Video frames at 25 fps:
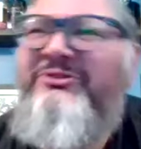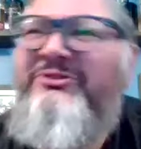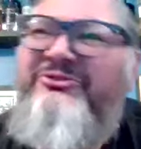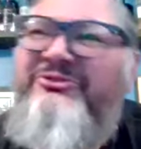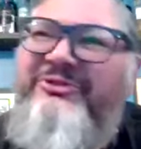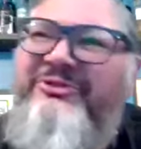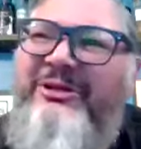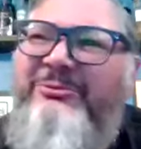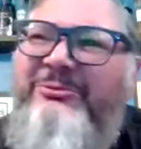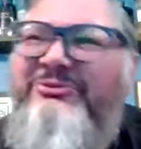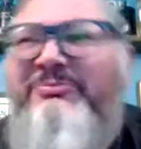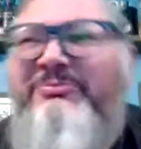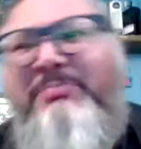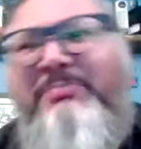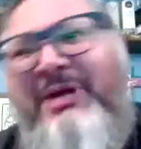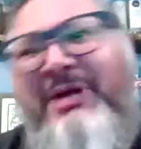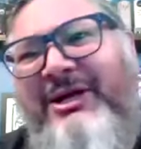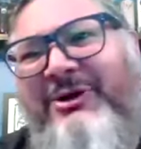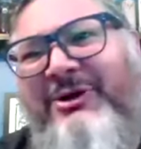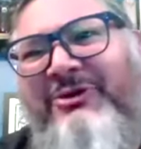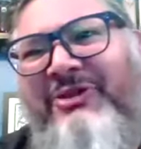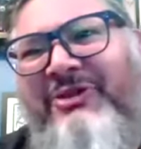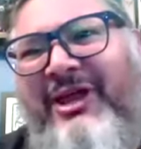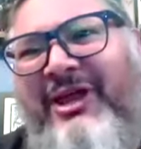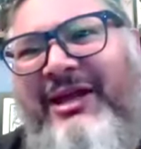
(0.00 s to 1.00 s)
It was
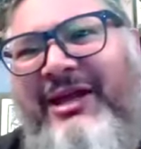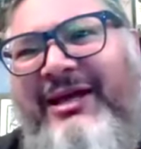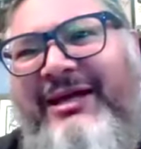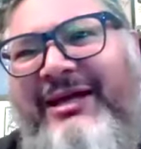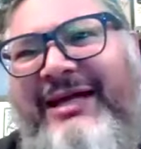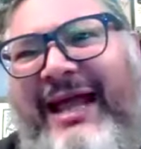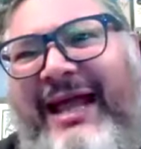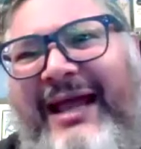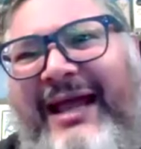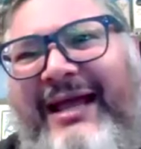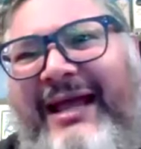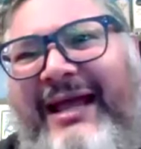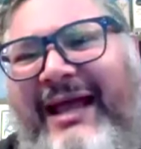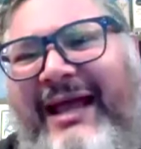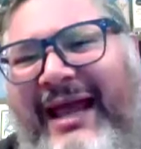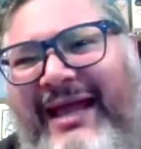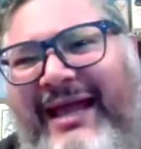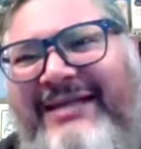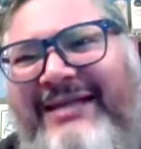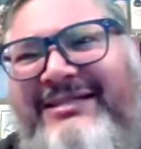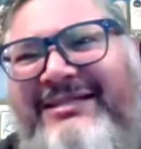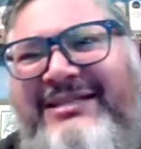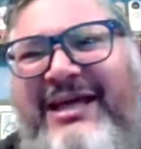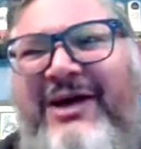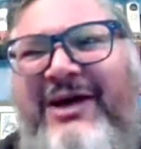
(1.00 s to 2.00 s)
bigger than a
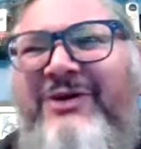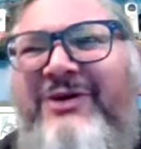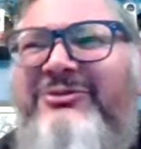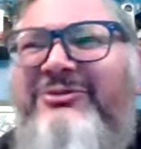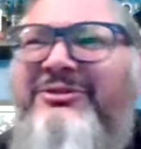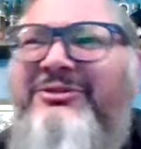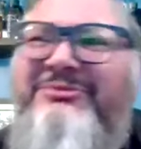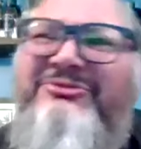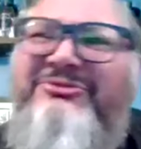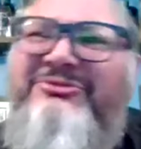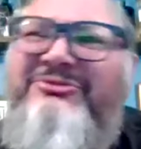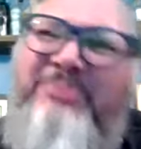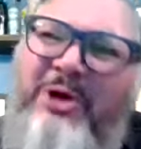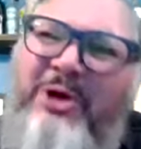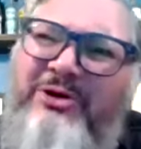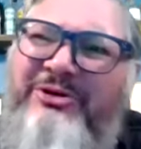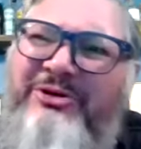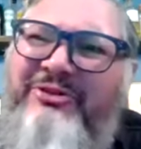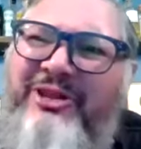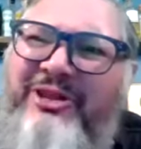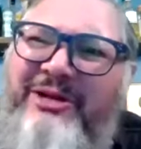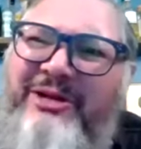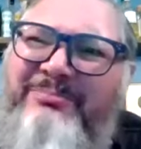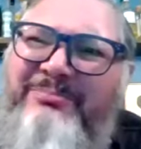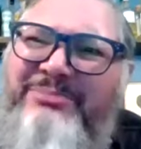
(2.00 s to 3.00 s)
hand towel and
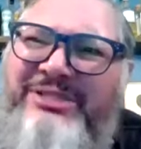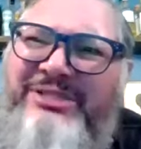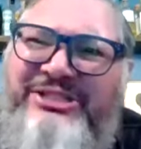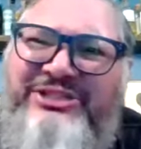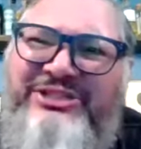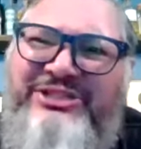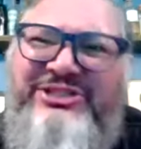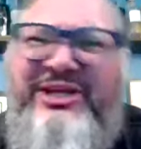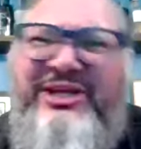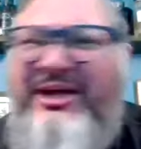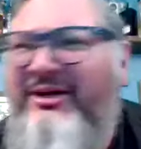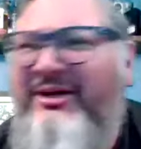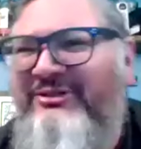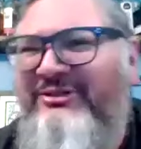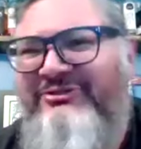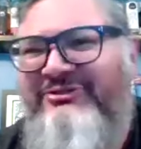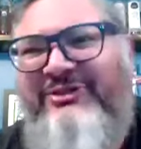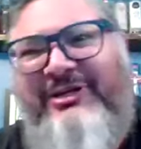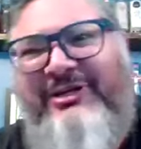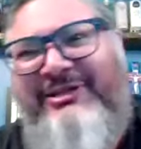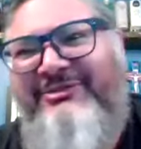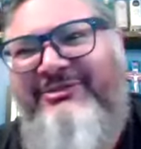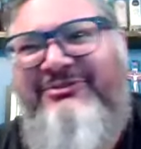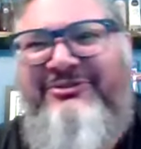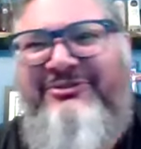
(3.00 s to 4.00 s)
smaller than a beach towel.
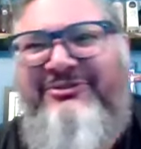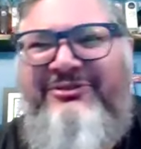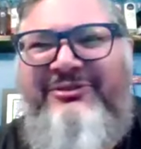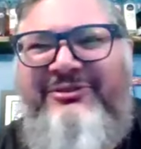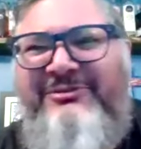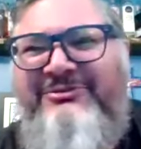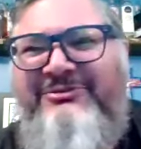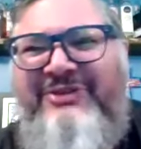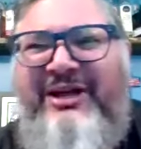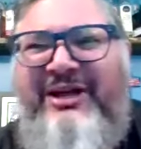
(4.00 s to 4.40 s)
So it was